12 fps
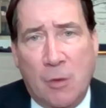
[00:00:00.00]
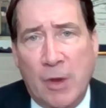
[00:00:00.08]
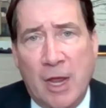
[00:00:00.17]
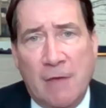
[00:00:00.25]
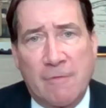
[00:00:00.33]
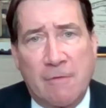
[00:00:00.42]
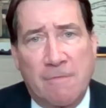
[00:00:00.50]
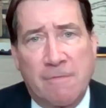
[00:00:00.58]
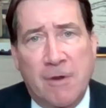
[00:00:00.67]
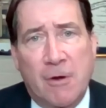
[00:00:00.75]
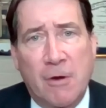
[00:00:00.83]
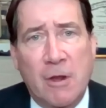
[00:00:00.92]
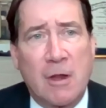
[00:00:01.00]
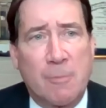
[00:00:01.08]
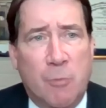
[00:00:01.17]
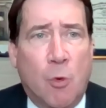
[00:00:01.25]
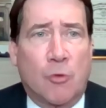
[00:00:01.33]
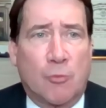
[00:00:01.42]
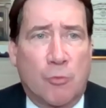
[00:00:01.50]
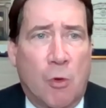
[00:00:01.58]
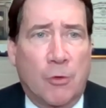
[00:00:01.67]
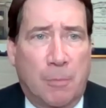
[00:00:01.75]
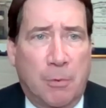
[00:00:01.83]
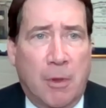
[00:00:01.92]
we have a very important
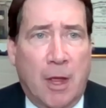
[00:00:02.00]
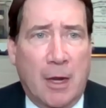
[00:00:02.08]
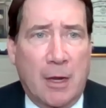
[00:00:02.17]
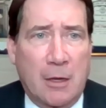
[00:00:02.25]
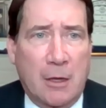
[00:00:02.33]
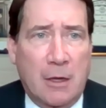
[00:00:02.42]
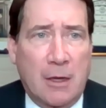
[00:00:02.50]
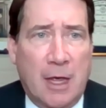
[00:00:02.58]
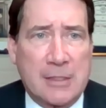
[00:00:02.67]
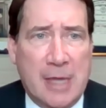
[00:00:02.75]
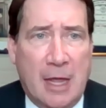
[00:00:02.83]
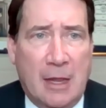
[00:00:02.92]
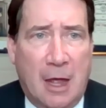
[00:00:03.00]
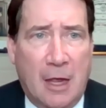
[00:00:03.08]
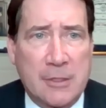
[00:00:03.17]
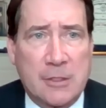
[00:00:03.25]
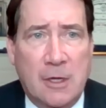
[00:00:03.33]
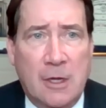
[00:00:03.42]
role to play as allies.